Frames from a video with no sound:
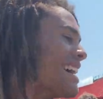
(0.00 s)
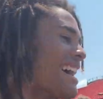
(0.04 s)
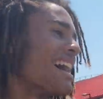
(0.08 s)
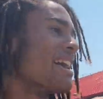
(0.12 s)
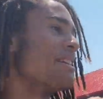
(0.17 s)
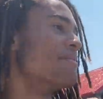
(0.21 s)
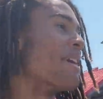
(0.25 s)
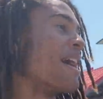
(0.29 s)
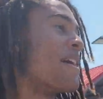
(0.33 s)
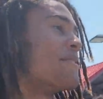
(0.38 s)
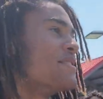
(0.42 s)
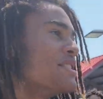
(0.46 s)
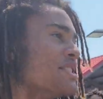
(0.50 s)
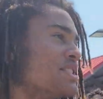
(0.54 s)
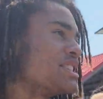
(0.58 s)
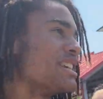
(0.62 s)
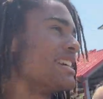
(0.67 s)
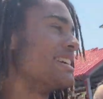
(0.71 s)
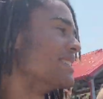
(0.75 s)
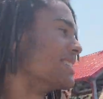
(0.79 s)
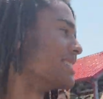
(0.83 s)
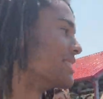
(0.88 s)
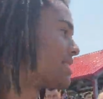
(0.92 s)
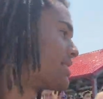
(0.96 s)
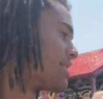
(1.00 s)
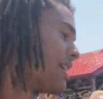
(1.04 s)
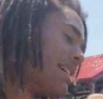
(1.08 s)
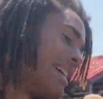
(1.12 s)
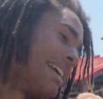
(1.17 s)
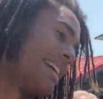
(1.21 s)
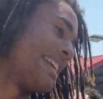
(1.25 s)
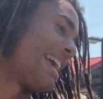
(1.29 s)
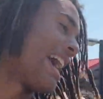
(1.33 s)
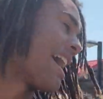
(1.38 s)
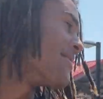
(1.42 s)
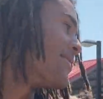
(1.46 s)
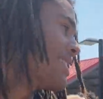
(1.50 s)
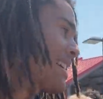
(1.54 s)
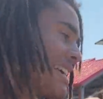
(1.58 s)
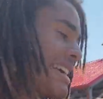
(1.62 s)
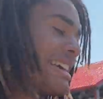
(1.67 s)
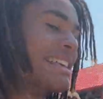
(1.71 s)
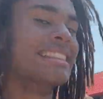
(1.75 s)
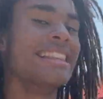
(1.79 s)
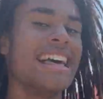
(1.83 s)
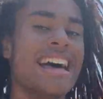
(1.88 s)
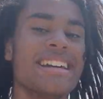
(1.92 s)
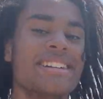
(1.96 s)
and my vision started caving in like